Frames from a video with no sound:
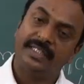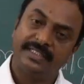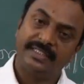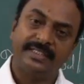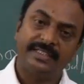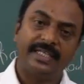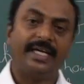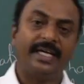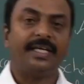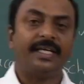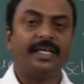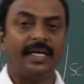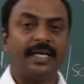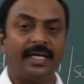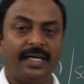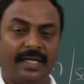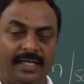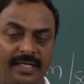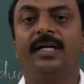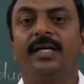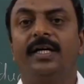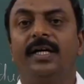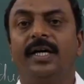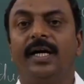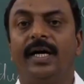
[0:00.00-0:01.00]

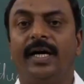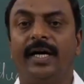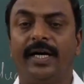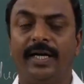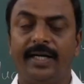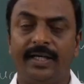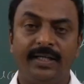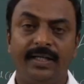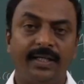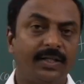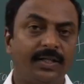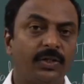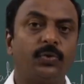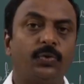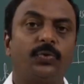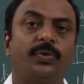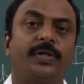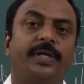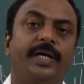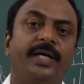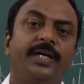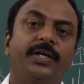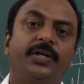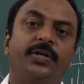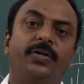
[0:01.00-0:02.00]
designing and to
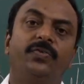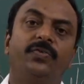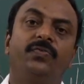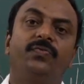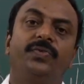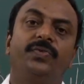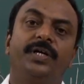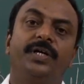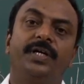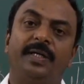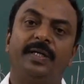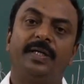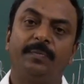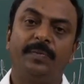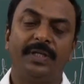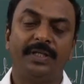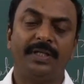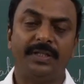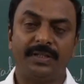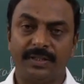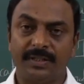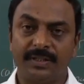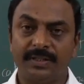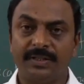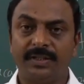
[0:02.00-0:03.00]
get different
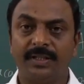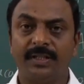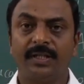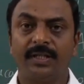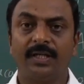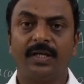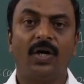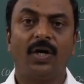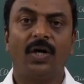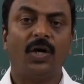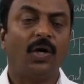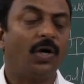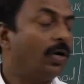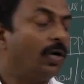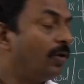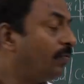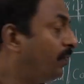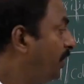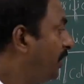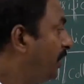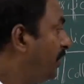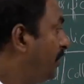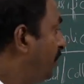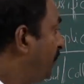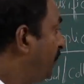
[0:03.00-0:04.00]
images
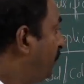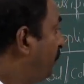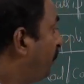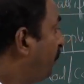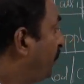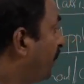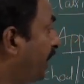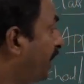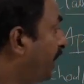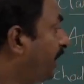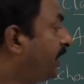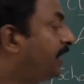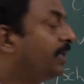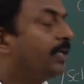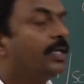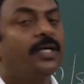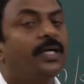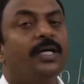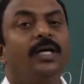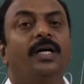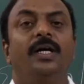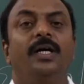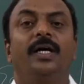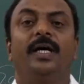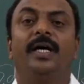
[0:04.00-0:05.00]
of different
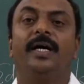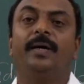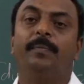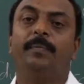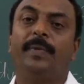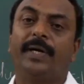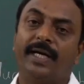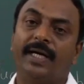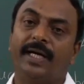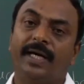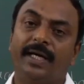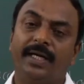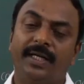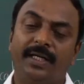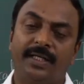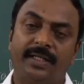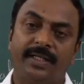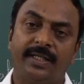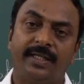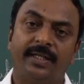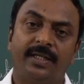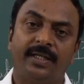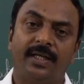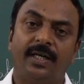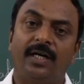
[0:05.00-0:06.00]

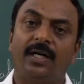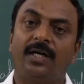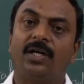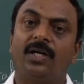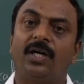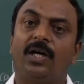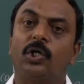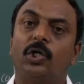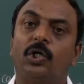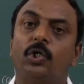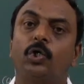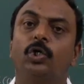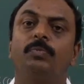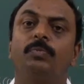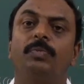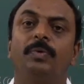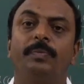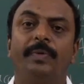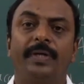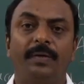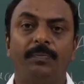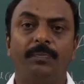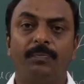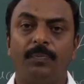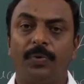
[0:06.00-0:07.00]
mechanical or
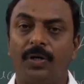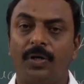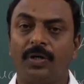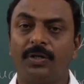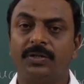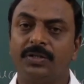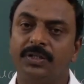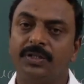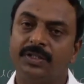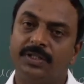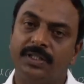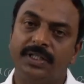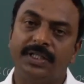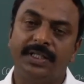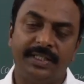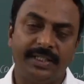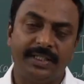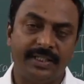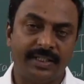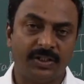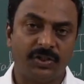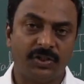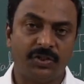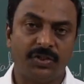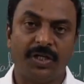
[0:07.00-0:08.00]
automobile parts in an
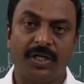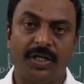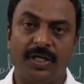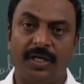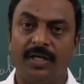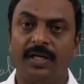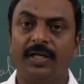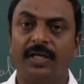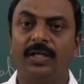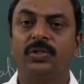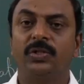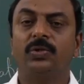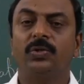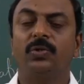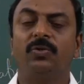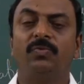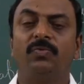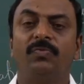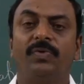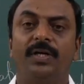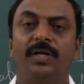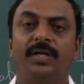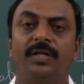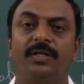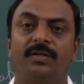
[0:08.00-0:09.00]
industry.
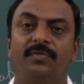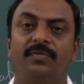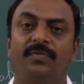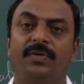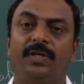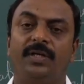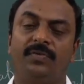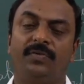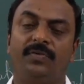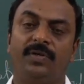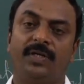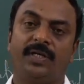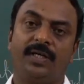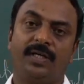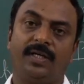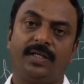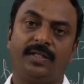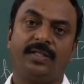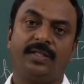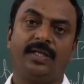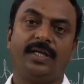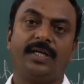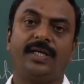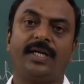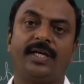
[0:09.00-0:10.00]
So where
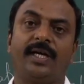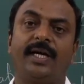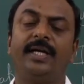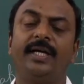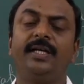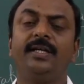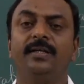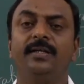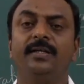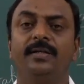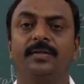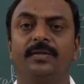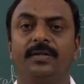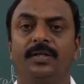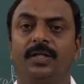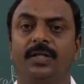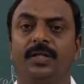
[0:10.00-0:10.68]
they can